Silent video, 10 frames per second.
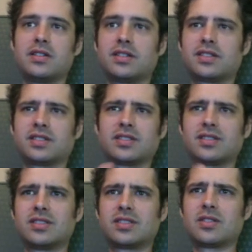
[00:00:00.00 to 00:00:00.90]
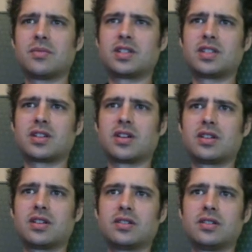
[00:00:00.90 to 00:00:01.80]
There's so much. It's hard
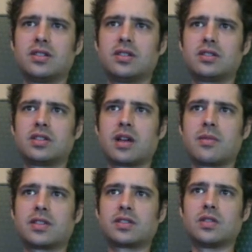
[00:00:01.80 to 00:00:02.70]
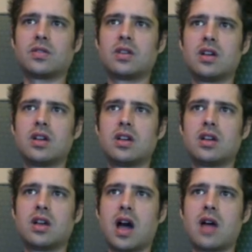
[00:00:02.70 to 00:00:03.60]
to talk about. So
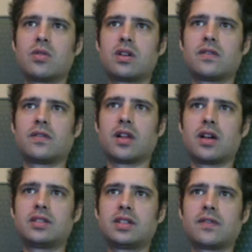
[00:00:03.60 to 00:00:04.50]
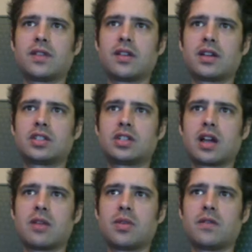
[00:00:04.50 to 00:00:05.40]
I would have definitely liked to check
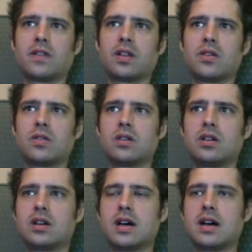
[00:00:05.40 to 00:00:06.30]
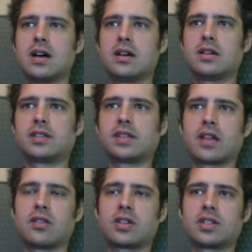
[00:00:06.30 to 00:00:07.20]
out Buffalo, second
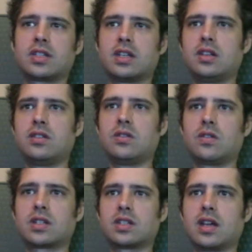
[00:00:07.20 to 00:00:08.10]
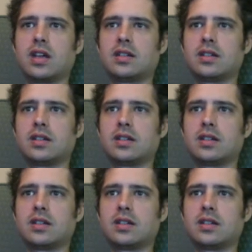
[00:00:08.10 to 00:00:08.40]
largest city in New York State.